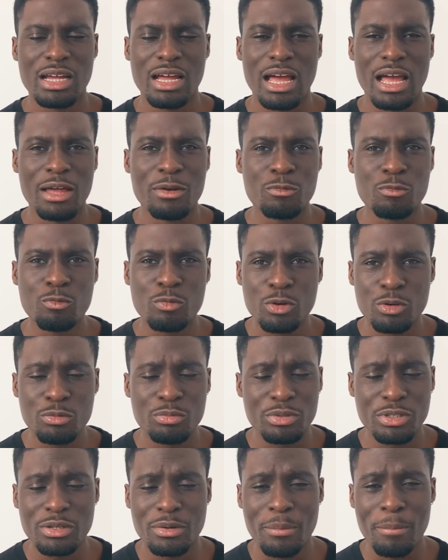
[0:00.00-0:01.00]
and will
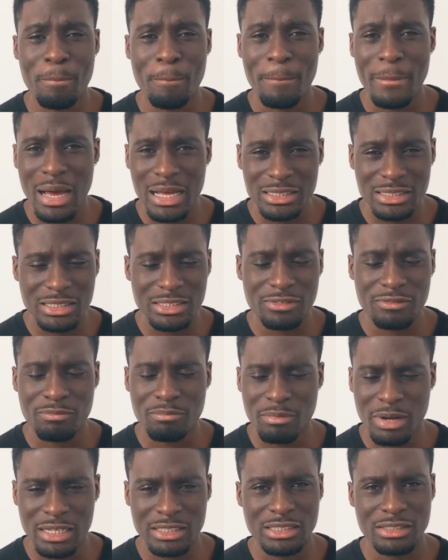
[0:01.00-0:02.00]
be a
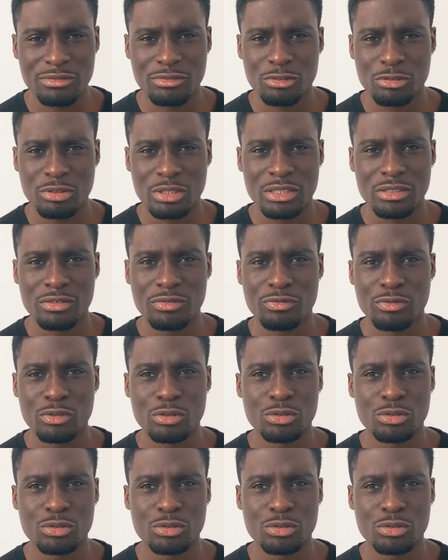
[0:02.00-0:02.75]
massive trend for